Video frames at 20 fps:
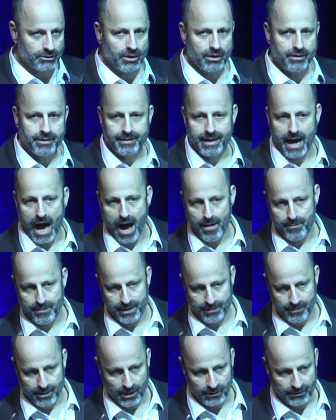they're not going to be
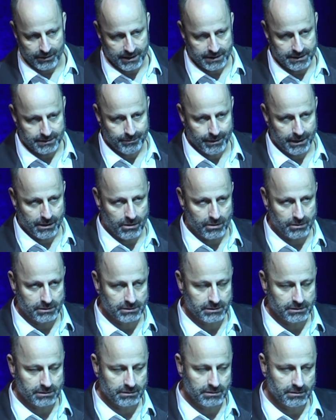happy about this
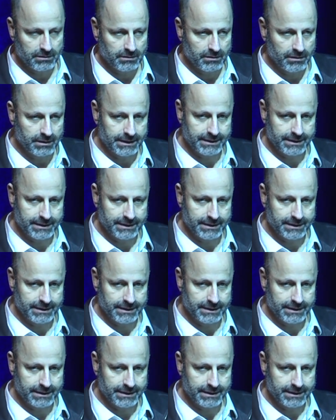because